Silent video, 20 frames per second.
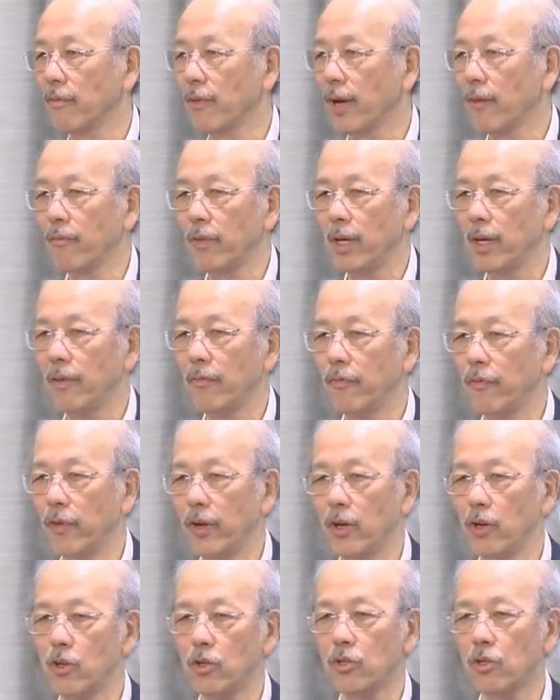When we
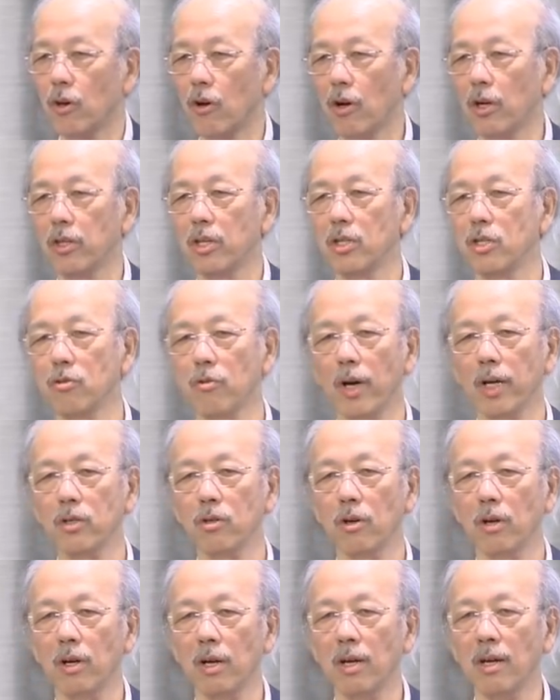finish all the
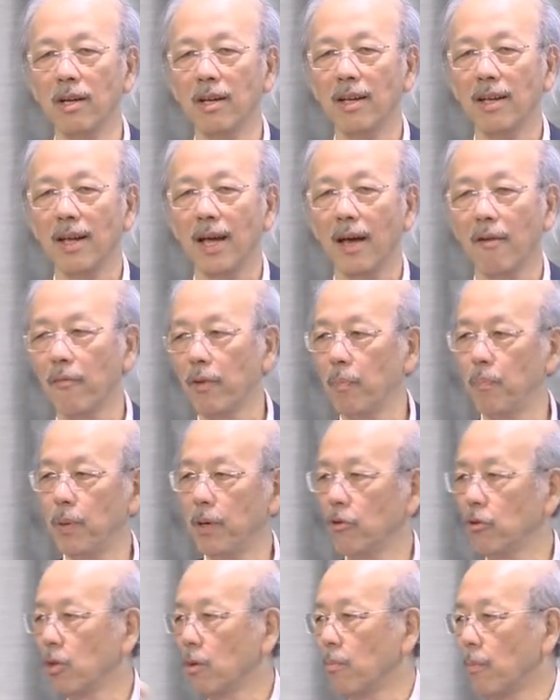structure and we
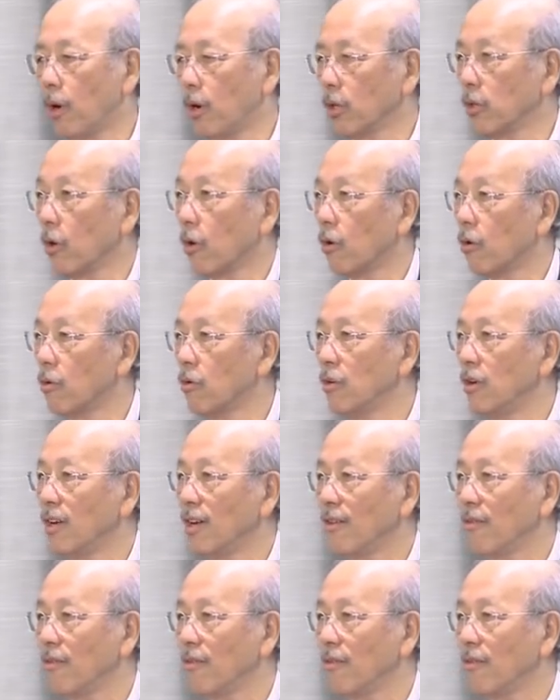build the model,